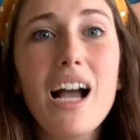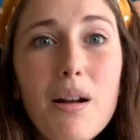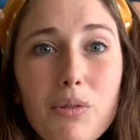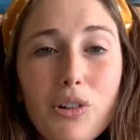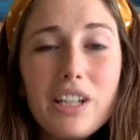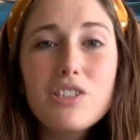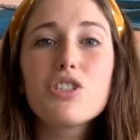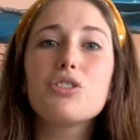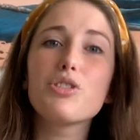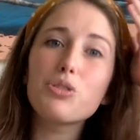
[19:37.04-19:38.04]
I'm going
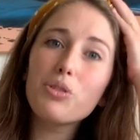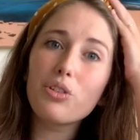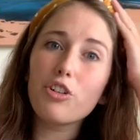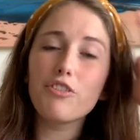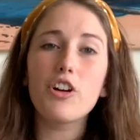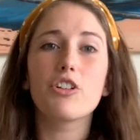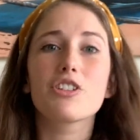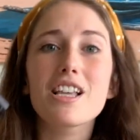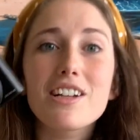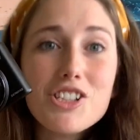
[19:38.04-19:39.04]
to do a little photo
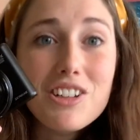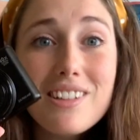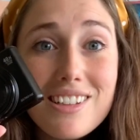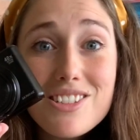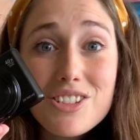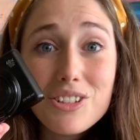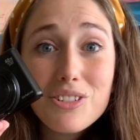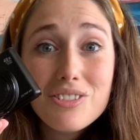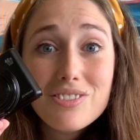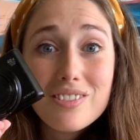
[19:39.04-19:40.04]
session and
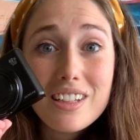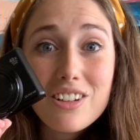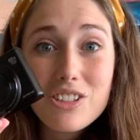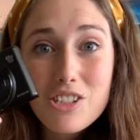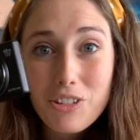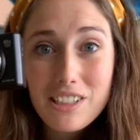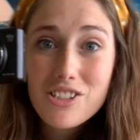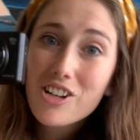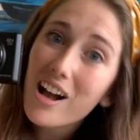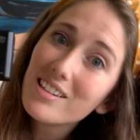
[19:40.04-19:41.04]
do little
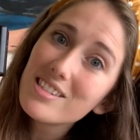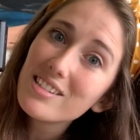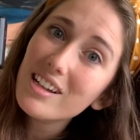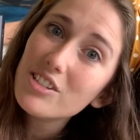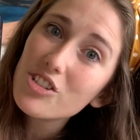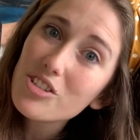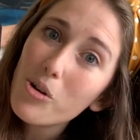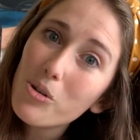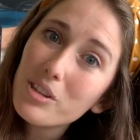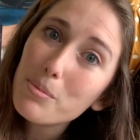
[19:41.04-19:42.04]
screenshots and just
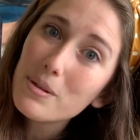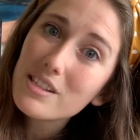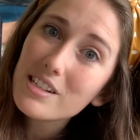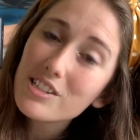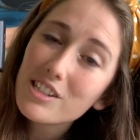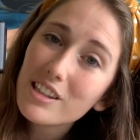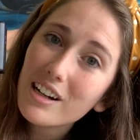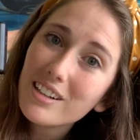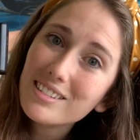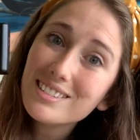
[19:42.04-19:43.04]
hold the position
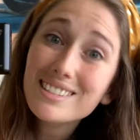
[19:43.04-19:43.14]
there.